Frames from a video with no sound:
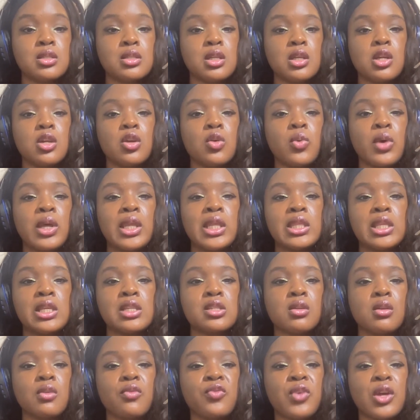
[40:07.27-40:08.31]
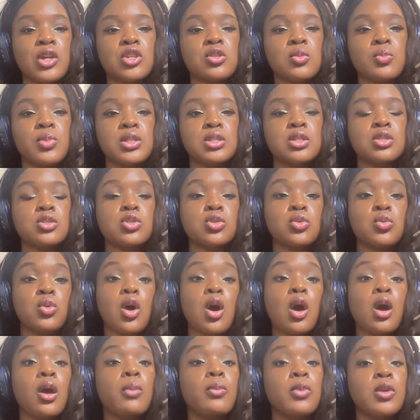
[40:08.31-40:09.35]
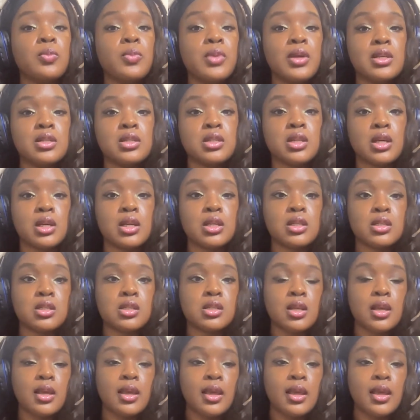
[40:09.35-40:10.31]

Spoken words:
And you don't want anything that's going to affect your business to harm your business.